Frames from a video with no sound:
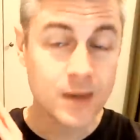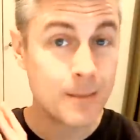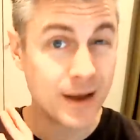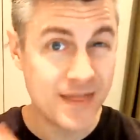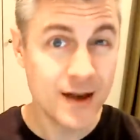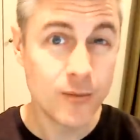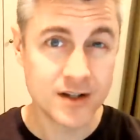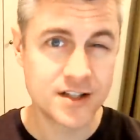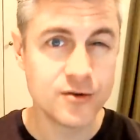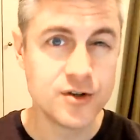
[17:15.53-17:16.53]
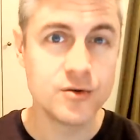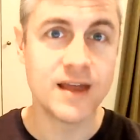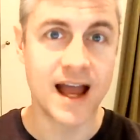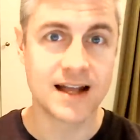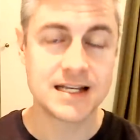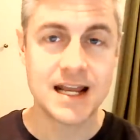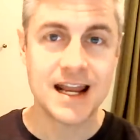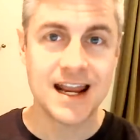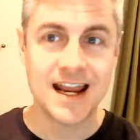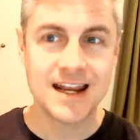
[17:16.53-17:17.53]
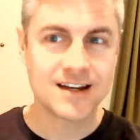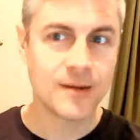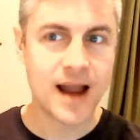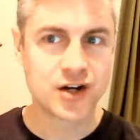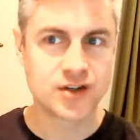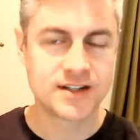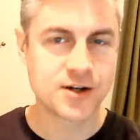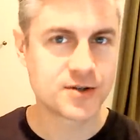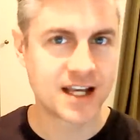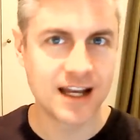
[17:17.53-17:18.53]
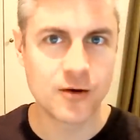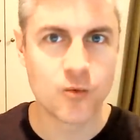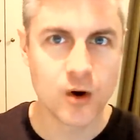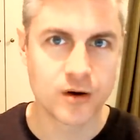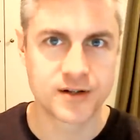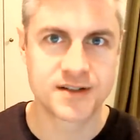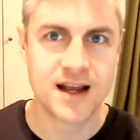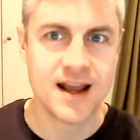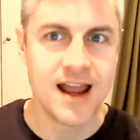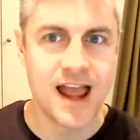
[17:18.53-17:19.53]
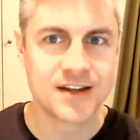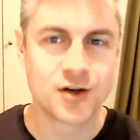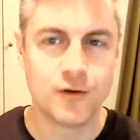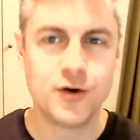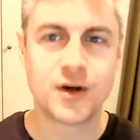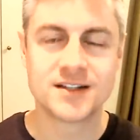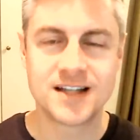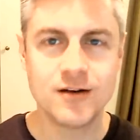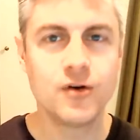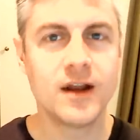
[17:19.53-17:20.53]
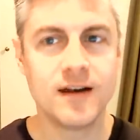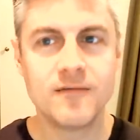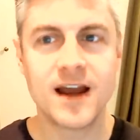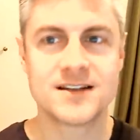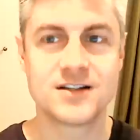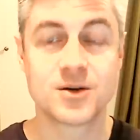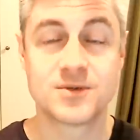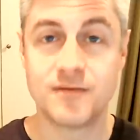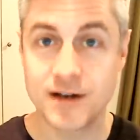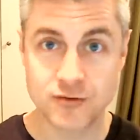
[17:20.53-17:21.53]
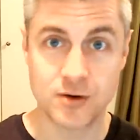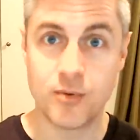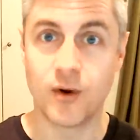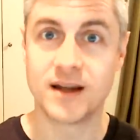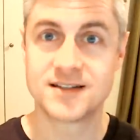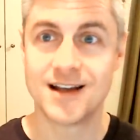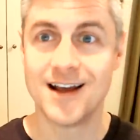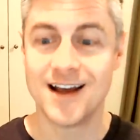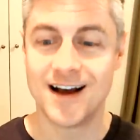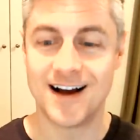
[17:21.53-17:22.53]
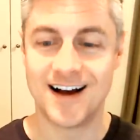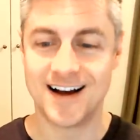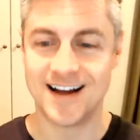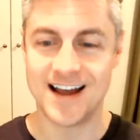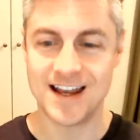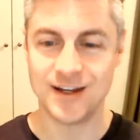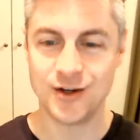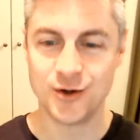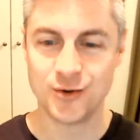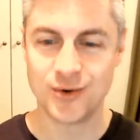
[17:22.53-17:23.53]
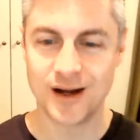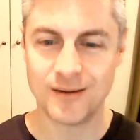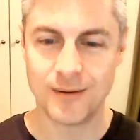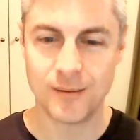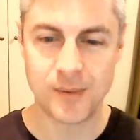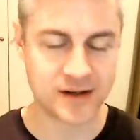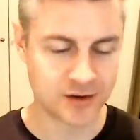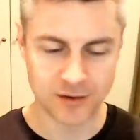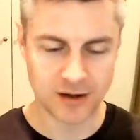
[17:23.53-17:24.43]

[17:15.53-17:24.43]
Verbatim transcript: But then once you do that, income actually starts getting worse. And so if you continue to advance in terms of victory points, uh, you, based on